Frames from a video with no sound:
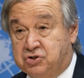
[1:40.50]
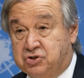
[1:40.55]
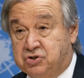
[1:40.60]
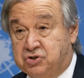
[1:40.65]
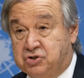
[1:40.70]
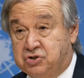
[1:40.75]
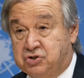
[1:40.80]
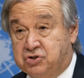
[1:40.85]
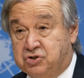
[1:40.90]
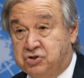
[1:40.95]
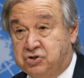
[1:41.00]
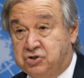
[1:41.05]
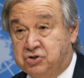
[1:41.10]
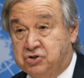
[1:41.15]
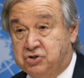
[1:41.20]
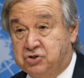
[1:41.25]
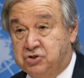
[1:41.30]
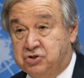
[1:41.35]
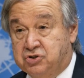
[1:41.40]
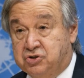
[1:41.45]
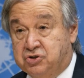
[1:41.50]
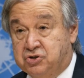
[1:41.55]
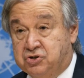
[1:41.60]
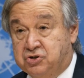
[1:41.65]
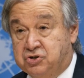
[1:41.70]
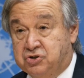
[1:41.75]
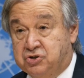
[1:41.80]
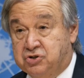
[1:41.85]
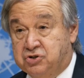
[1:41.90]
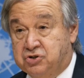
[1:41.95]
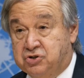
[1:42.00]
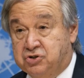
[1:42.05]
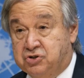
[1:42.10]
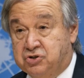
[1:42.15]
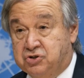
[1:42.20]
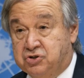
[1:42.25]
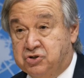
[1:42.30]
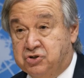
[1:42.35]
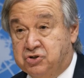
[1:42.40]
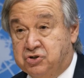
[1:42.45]

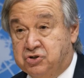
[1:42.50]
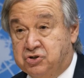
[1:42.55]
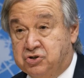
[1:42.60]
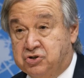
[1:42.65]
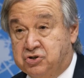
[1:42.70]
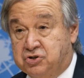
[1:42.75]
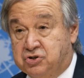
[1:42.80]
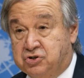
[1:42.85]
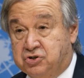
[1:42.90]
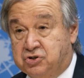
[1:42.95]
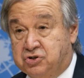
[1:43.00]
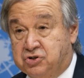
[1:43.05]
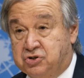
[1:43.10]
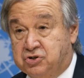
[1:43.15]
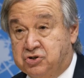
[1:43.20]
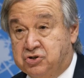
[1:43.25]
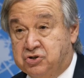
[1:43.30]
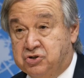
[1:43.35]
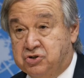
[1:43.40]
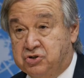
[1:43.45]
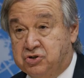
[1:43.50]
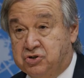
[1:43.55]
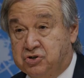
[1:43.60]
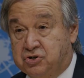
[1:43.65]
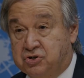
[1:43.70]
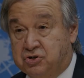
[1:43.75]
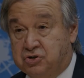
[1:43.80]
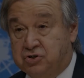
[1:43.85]
[no speech]